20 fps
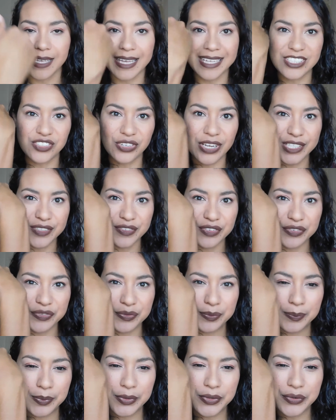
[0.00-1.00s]
it's transfer
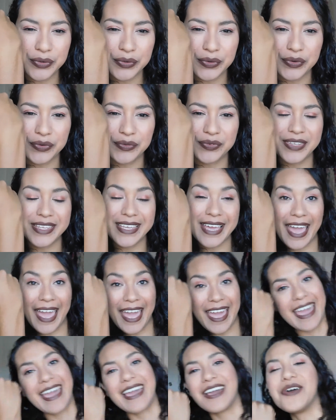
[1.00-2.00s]
proof.
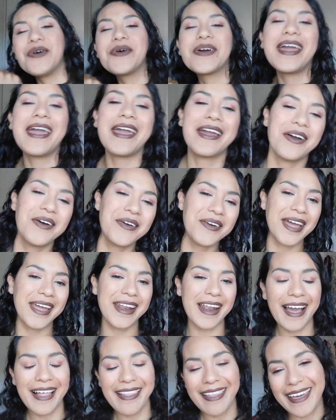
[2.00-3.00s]
Yay. Okay. All
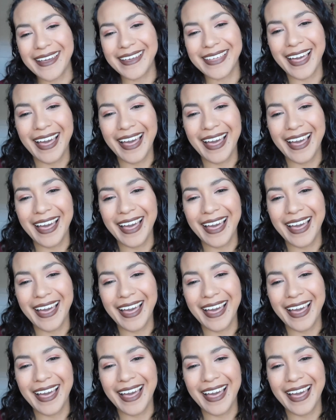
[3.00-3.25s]
right. I like